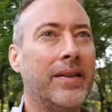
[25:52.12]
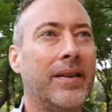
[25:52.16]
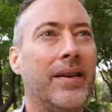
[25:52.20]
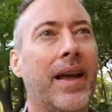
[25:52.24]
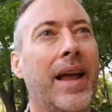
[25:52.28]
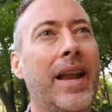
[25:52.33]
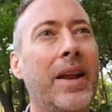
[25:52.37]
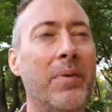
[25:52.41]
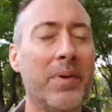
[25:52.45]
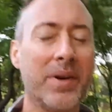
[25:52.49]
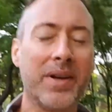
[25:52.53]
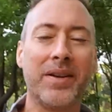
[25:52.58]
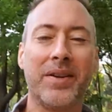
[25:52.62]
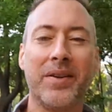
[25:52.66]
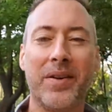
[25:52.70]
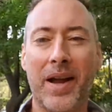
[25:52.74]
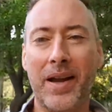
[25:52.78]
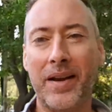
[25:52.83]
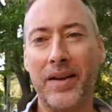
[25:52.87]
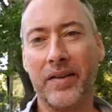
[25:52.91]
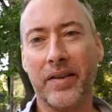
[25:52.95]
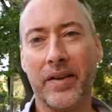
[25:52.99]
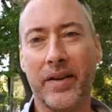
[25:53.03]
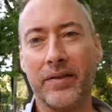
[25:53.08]
Anyone can do
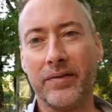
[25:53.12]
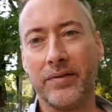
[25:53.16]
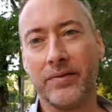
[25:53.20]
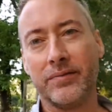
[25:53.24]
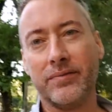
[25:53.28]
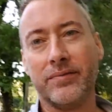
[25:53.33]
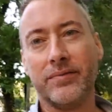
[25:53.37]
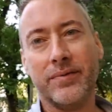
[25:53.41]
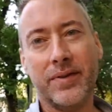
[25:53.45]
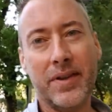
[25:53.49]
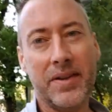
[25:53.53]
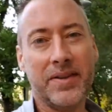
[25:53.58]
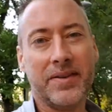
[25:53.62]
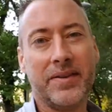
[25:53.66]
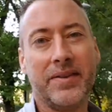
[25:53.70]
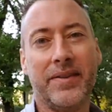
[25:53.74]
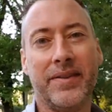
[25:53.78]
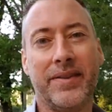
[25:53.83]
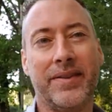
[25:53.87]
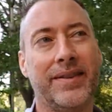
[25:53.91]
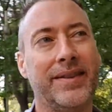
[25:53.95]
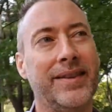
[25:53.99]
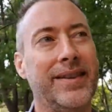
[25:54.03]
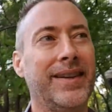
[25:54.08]
anything.
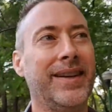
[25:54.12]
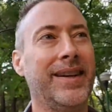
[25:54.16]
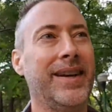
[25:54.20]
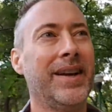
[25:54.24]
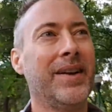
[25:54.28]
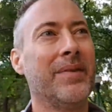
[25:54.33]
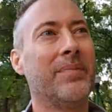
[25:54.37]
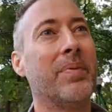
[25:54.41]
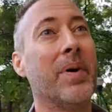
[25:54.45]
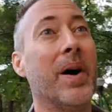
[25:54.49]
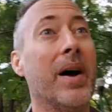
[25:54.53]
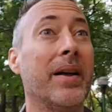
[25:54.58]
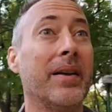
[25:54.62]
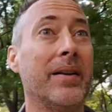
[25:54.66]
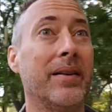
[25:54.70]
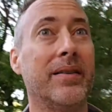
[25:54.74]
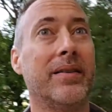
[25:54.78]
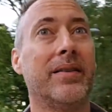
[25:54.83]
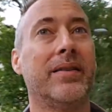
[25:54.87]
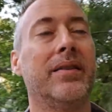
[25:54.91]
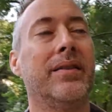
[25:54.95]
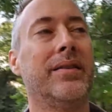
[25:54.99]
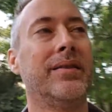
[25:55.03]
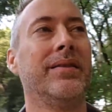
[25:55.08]
But
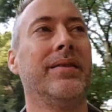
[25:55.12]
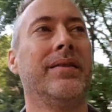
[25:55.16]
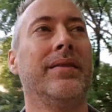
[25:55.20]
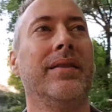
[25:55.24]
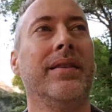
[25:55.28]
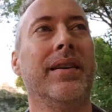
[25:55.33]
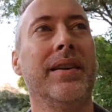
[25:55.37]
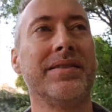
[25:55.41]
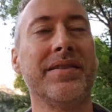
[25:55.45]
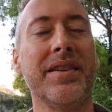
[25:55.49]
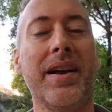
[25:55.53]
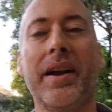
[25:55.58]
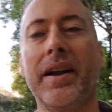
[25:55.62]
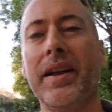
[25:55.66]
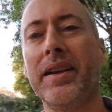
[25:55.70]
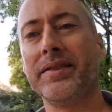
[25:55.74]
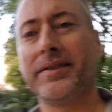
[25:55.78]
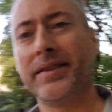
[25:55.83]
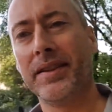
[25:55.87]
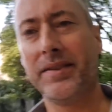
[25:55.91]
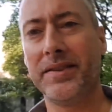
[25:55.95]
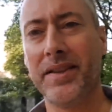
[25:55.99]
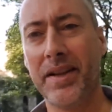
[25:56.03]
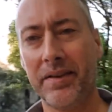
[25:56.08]
it's not
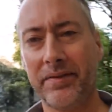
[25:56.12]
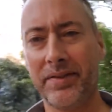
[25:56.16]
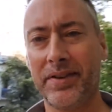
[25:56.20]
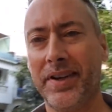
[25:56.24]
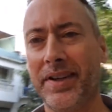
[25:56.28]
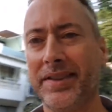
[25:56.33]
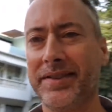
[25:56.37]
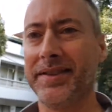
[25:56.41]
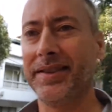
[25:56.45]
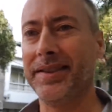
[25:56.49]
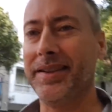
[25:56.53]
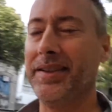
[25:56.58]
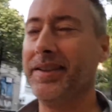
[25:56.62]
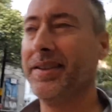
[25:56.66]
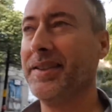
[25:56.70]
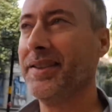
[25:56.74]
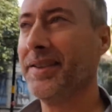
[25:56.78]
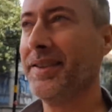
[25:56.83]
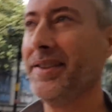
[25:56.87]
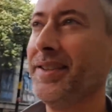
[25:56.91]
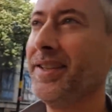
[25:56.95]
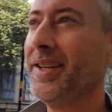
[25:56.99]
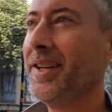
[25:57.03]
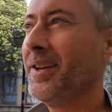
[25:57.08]
easy. It's never easy.
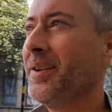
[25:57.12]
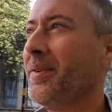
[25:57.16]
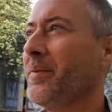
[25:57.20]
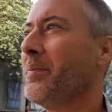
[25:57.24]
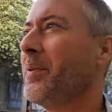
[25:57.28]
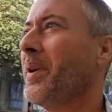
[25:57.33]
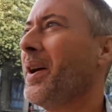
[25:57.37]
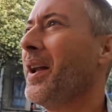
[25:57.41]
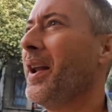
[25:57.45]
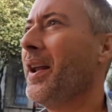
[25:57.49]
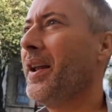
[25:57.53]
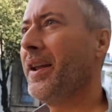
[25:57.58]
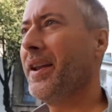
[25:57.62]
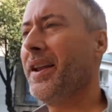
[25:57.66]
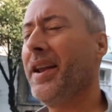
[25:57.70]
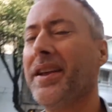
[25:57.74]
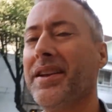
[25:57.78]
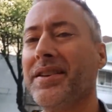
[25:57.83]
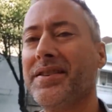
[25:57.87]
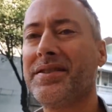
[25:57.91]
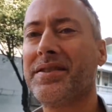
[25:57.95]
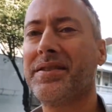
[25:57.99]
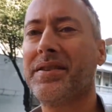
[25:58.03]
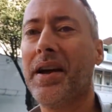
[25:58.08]
But it
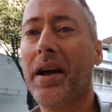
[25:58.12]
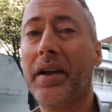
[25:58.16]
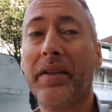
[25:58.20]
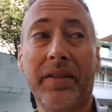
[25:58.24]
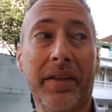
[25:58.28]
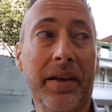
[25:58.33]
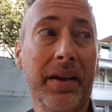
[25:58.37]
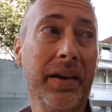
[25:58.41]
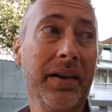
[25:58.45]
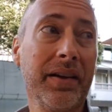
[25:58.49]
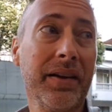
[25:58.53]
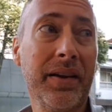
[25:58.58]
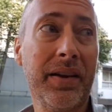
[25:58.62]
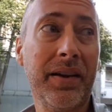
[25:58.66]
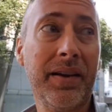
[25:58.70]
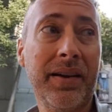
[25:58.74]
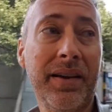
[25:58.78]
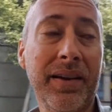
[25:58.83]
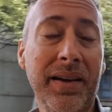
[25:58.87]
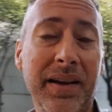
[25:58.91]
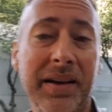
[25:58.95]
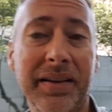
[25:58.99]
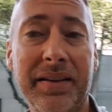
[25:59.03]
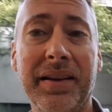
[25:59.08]
is, I think,
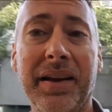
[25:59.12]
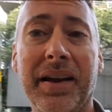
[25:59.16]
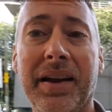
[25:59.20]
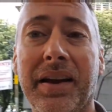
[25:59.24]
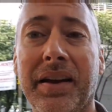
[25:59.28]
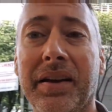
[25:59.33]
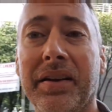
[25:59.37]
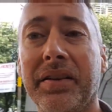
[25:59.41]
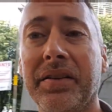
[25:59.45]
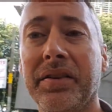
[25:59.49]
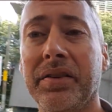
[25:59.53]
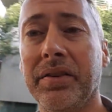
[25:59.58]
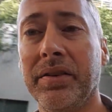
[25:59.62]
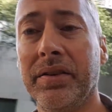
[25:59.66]
in the end,